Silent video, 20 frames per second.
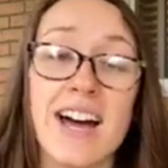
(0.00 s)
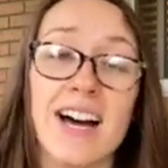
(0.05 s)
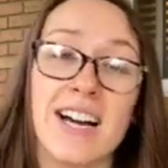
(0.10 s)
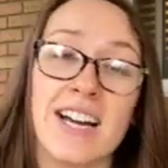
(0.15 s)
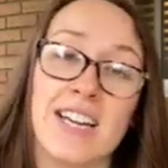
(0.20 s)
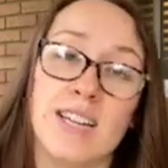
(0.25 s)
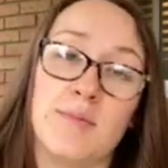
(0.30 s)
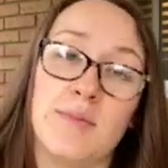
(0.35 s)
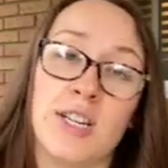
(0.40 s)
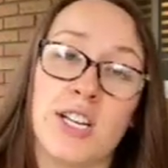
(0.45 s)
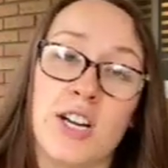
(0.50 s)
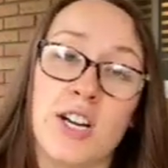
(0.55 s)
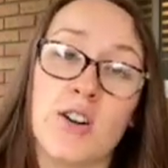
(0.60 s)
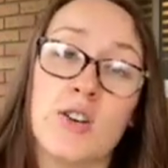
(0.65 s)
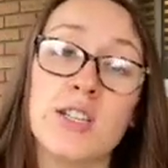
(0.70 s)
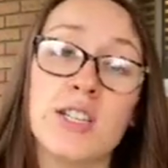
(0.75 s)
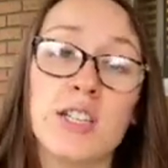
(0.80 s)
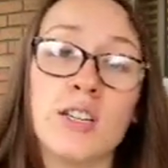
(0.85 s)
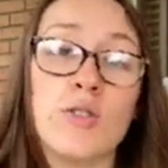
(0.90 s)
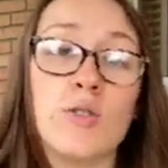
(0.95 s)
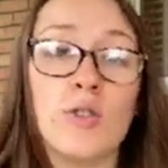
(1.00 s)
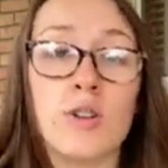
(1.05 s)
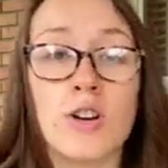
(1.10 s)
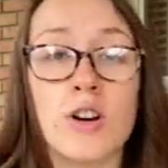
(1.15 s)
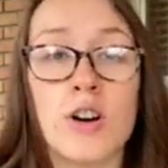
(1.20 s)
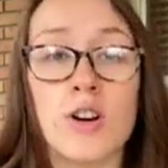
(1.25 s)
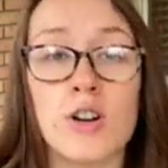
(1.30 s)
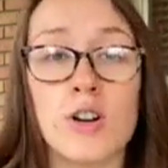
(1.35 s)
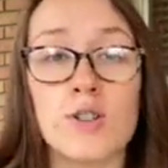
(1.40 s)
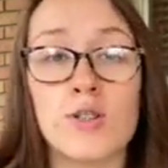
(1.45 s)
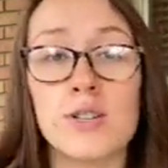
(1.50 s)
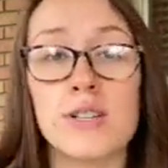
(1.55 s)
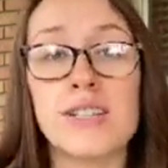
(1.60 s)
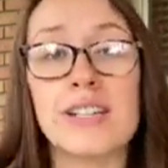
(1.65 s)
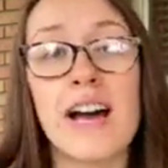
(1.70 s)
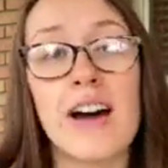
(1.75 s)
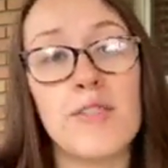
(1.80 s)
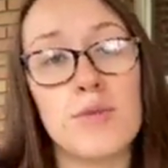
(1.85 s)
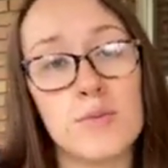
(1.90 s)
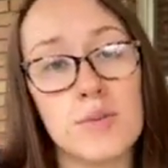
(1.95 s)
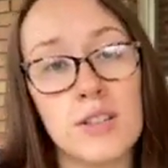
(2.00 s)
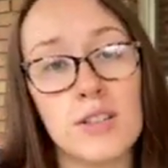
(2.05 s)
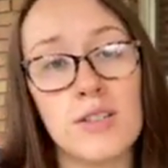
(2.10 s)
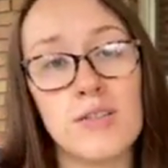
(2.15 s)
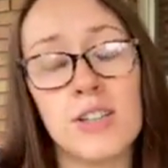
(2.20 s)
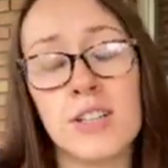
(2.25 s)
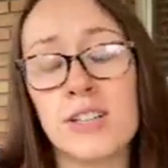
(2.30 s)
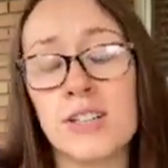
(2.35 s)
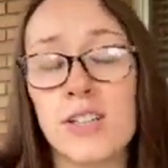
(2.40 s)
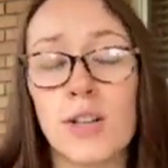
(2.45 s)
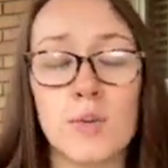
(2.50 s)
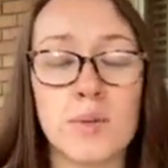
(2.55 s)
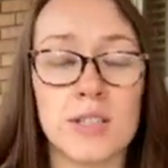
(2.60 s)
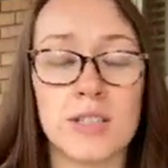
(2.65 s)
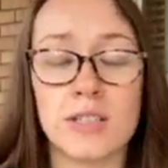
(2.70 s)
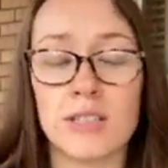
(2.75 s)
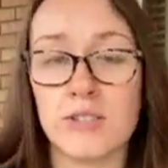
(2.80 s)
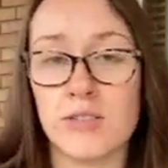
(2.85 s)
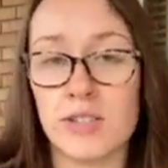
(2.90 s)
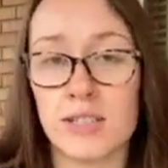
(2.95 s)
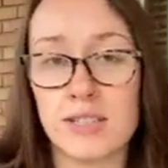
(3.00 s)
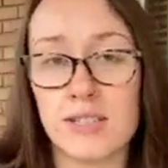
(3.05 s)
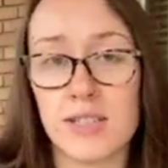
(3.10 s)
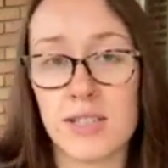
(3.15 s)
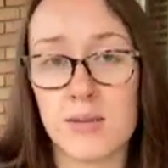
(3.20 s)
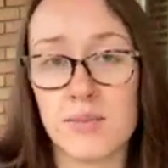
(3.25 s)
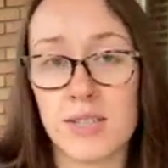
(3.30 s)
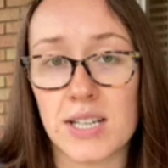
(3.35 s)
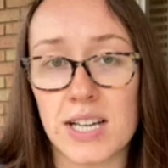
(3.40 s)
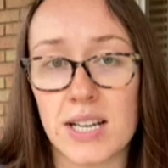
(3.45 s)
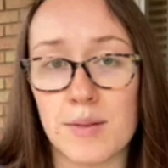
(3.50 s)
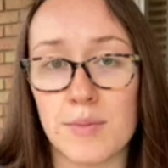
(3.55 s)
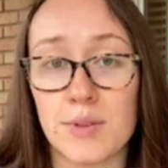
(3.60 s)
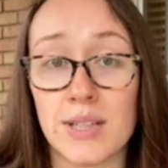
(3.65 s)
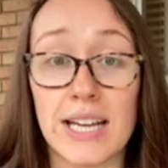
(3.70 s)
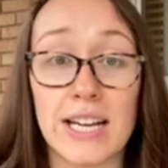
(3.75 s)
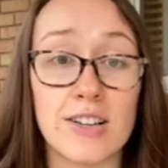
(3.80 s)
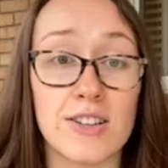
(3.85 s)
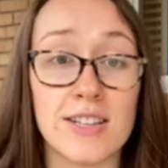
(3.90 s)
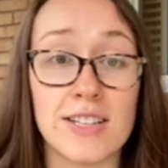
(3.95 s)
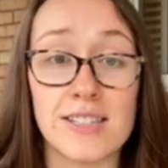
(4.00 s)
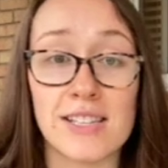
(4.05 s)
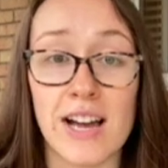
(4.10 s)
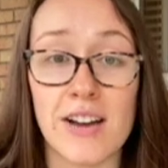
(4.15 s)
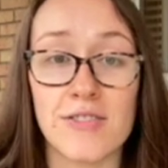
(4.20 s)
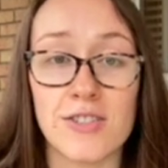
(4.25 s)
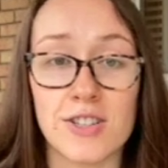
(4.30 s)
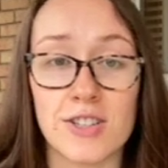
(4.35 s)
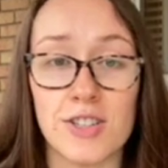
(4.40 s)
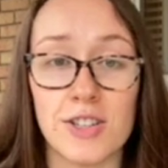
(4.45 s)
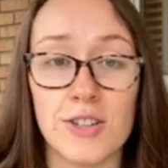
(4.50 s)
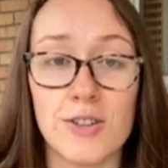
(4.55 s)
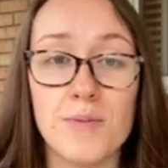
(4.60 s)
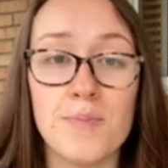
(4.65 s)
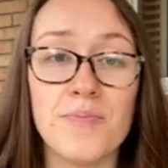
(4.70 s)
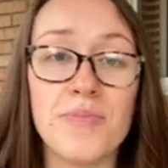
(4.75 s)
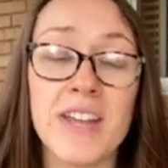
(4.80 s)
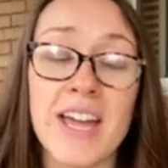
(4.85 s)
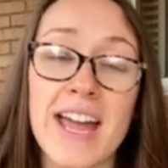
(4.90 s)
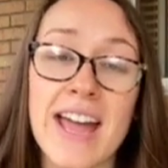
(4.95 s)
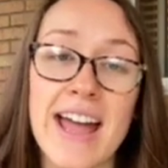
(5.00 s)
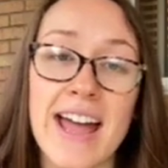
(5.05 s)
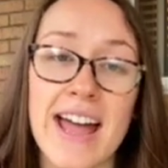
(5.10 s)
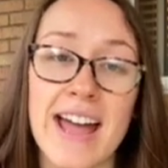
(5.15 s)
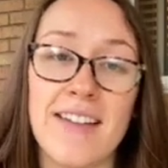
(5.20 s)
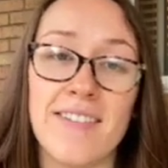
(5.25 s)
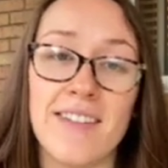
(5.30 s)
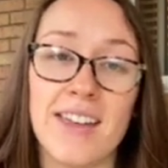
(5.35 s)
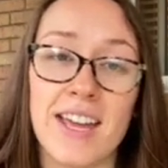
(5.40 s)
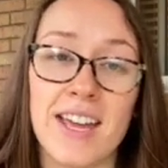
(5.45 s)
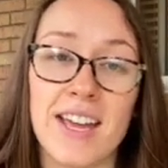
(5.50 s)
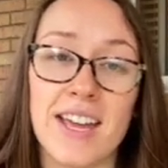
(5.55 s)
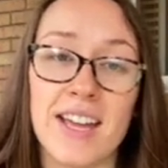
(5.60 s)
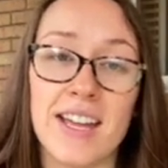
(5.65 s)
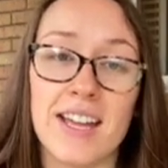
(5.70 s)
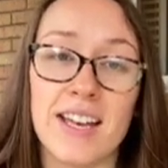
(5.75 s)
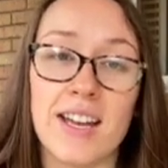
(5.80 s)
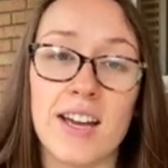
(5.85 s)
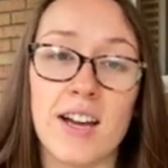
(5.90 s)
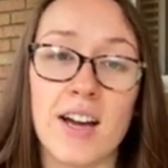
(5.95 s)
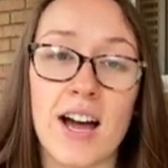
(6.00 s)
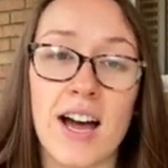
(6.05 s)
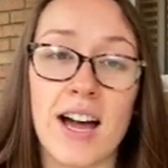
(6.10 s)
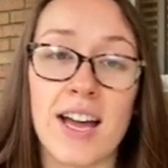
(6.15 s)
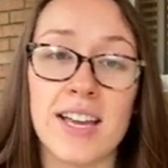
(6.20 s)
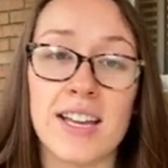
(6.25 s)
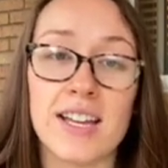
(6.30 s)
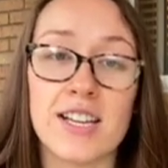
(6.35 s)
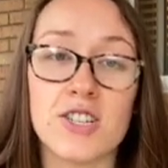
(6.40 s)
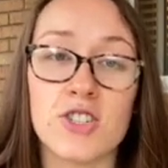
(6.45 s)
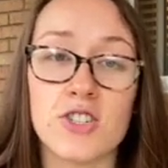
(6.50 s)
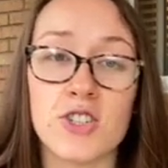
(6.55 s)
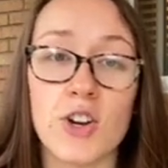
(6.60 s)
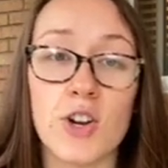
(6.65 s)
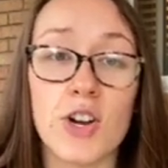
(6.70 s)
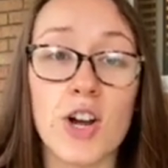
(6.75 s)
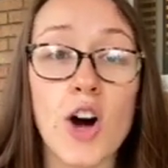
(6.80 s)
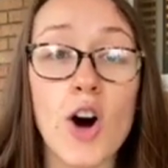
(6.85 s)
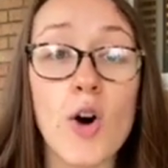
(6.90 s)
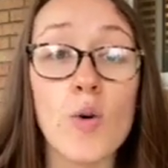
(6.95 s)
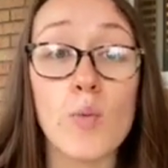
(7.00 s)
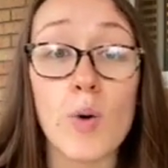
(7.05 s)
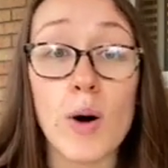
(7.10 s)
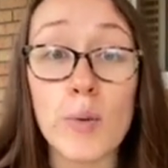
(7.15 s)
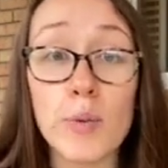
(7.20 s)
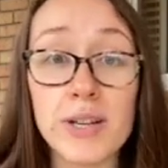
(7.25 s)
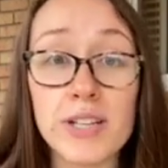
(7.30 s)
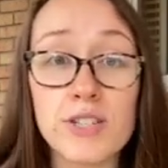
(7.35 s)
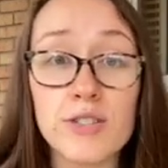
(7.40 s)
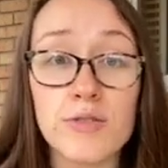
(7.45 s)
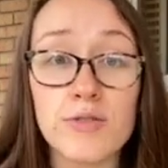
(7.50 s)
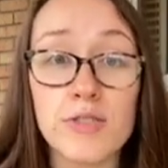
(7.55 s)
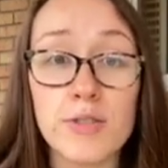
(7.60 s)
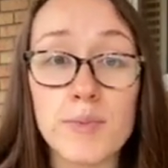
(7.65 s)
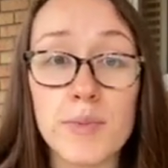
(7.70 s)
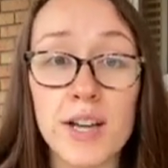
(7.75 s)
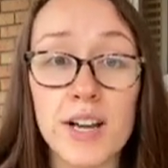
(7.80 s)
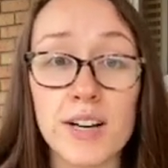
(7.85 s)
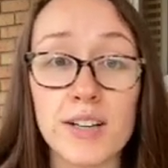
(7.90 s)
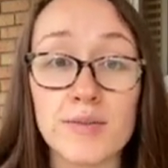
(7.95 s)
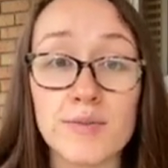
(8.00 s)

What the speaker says: I am going to go in there, order our groceries, have them delivered. They'll be delivered sometime later this afternoon, and then I can show y'all what we do from there.